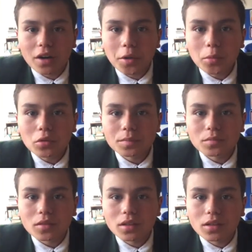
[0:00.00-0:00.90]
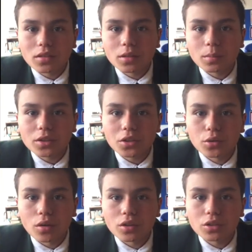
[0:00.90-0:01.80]
variable is the
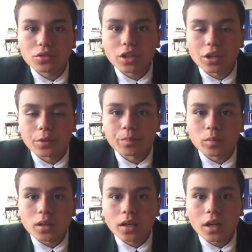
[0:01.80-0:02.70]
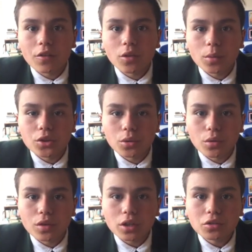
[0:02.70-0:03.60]
material of the container. If the material
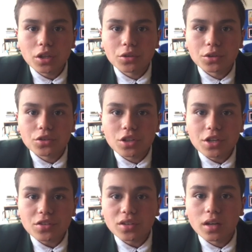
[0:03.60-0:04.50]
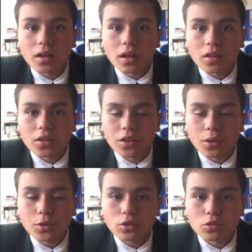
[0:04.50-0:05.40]
of the container is changed, then
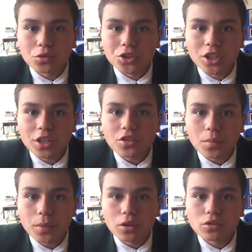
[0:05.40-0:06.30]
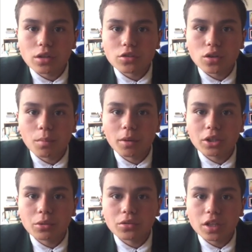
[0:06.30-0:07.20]
the results will change because some
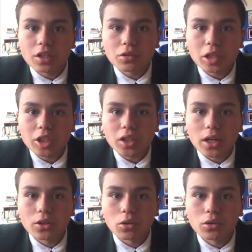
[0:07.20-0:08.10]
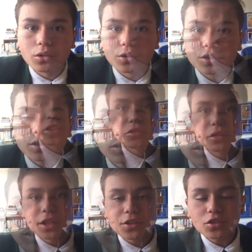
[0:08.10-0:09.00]
materials insulate and others
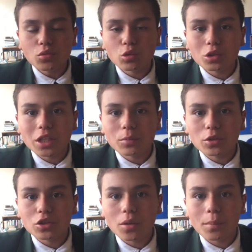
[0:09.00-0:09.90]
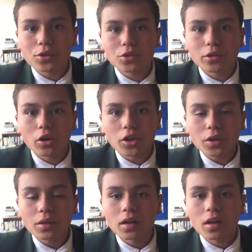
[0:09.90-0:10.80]
insulators will keep the temperature
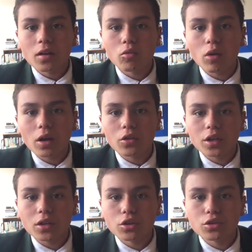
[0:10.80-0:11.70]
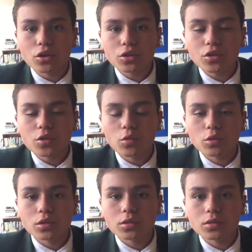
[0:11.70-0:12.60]
longer, while the conductors
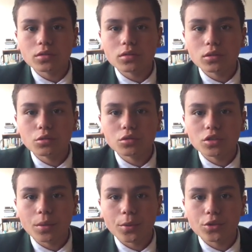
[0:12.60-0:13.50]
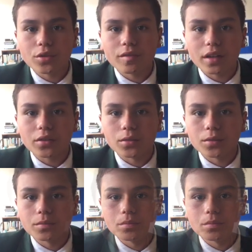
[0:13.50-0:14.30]
will lose temperature faster.